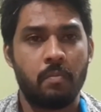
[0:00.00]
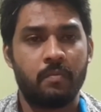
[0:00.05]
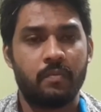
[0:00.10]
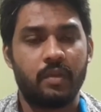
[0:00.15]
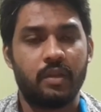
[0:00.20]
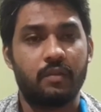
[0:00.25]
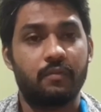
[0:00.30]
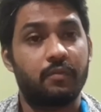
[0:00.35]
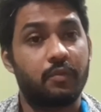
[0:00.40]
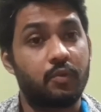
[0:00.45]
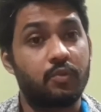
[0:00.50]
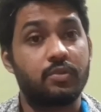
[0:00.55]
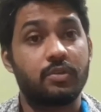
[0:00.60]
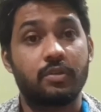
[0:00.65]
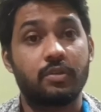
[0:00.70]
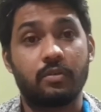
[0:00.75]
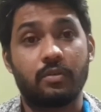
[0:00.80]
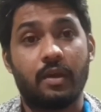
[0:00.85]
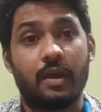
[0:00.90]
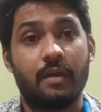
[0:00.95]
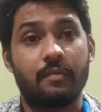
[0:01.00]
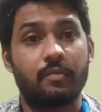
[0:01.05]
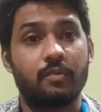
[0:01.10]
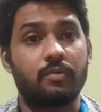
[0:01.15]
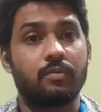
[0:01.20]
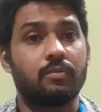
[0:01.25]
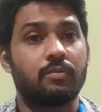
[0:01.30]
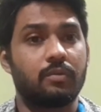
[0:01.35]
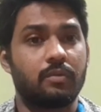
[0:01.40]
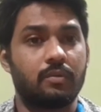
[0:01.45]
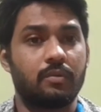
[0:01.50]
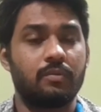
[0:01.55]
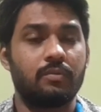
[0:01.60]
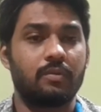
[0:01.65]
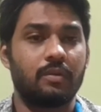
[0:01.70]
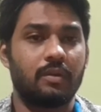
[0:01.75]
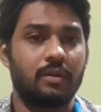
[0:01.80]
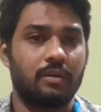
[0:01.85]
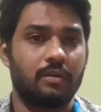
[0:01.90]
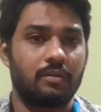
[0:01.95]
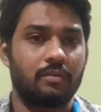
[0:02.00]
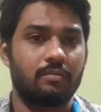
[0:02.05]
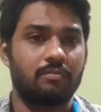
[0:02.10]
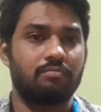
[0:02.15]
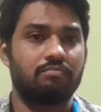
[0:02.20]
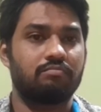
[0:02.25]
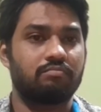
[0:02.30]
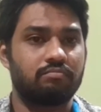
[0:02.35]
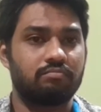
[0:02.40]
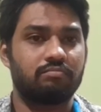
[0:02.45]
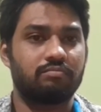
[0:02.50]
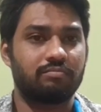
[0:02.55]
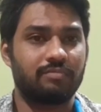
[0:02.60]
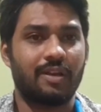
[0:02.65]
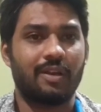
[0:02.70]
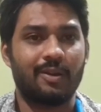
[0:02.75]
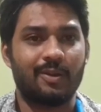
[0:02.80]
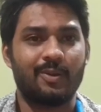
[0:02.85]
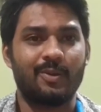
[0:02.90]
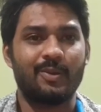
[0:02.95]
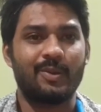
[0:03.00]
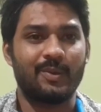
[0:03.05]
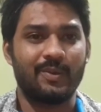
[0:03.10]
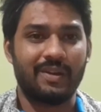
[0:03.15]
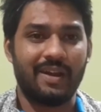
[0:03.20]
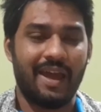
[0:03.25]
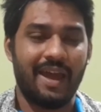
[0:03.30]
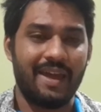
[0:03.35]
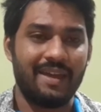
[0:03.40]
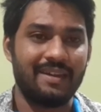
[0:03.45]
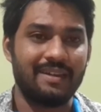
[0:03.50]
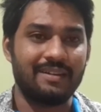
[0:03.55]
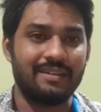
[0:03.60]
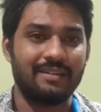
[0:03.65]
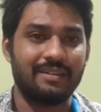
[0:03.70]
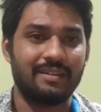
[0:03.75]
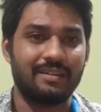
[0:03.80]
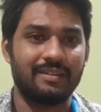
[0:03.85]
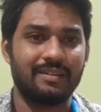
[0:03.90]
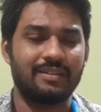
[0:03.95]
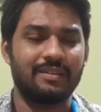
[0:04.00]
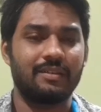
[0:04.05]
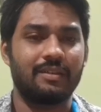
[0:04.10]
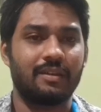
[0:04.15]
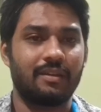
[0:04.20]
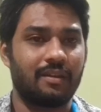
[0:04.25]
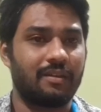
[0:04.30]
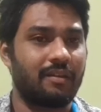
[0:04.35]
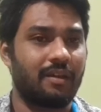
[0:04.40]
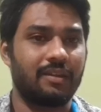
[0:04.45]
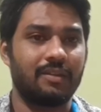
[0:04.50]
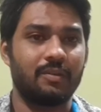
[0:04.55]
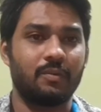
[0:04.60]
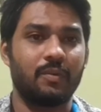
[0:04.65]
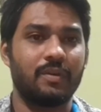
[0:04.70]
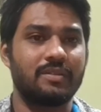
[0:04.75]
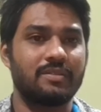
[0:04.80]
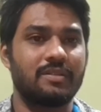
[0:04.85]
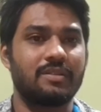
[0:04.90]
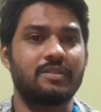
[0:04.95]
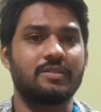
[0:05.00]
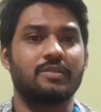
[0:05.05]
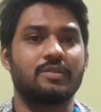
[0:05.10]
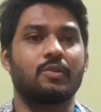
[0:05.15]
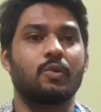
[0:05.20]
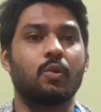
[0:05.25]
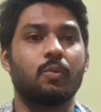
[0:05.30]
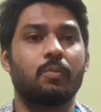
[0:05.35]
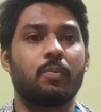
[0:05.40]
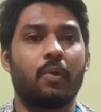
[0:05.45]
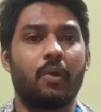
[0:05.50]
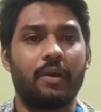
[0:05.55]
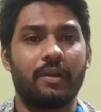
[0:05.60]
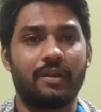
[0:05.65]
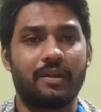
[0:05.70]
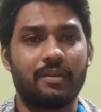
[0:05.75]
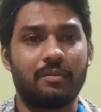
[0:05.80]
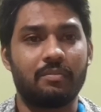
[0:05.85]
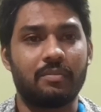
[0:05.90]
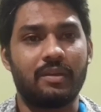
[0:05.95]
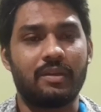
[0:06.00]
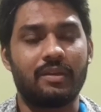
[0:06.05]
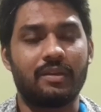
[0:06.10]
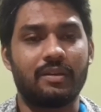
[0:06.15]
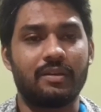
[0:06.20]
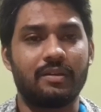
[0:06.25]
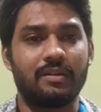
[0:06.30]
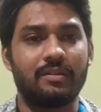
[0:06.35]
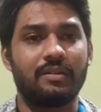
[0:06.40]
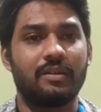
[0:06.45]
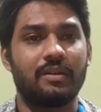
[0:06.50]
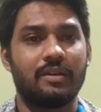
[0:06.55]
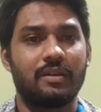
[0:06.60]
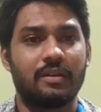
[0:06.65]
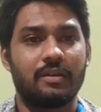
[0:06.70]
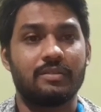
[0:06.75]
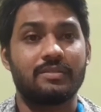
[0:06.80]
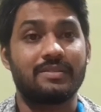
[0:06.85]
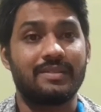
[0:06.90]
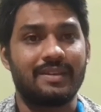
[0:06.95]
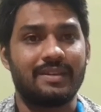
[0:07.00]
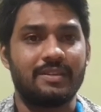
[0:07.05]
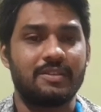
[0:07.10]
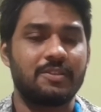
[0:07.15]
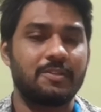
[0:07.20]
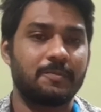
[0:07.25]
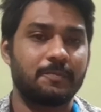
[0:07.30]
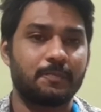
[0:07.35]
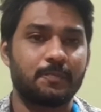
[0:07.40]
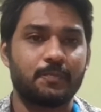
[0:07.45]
In future you have to control your anger, otherwise there is no point in being a sage.